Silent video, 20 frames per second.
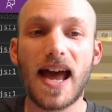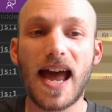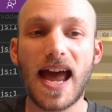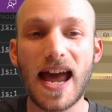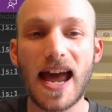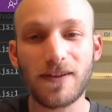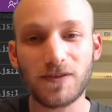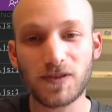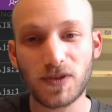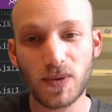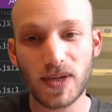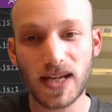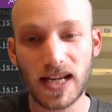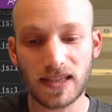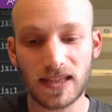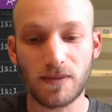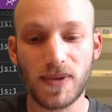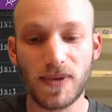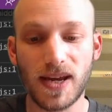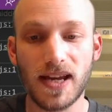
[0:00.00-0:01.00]
after we get
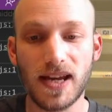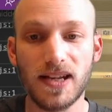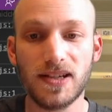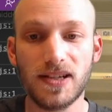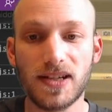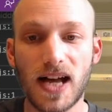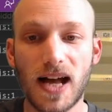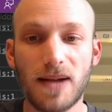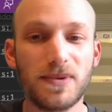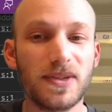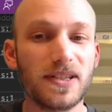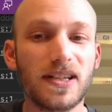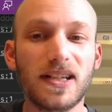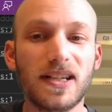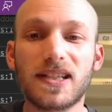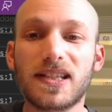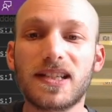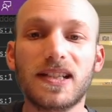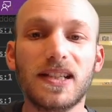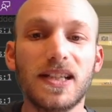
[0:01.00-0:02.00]
the page, I'm just going
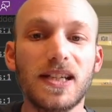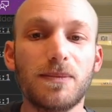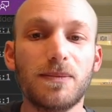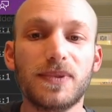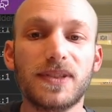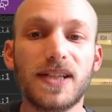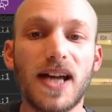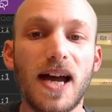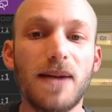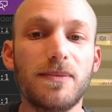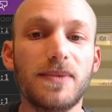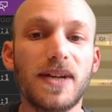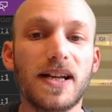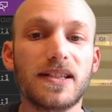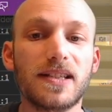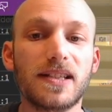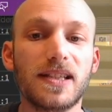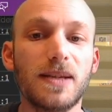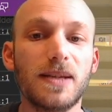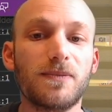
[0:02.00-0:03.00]
to sleep,
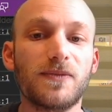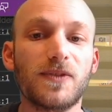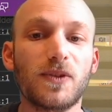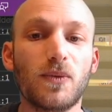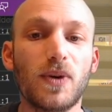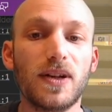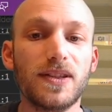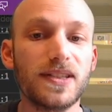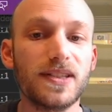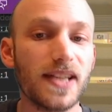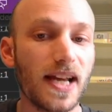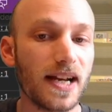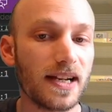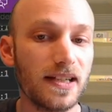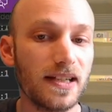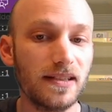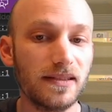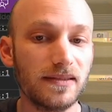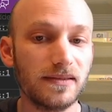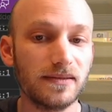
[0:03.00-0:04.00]
time.sleep for 1
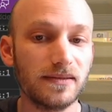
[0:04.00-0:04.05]
second.